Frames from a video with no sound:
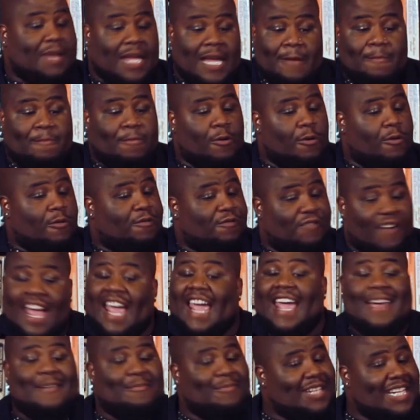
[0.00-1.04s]
people
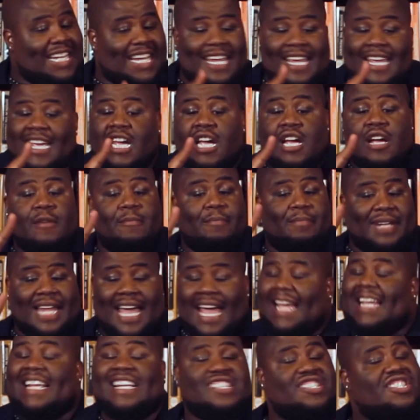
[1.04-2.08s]
family,
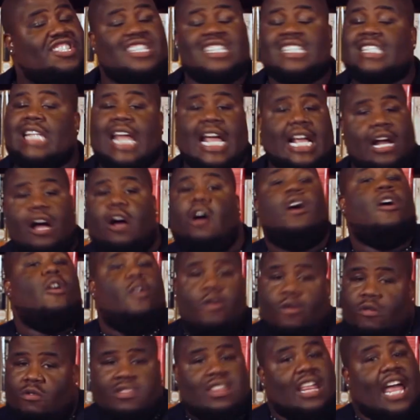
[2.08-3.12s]
black. It's just like a
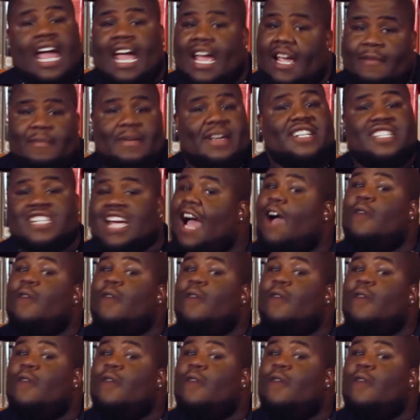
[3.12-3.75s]
whole thing, bitch.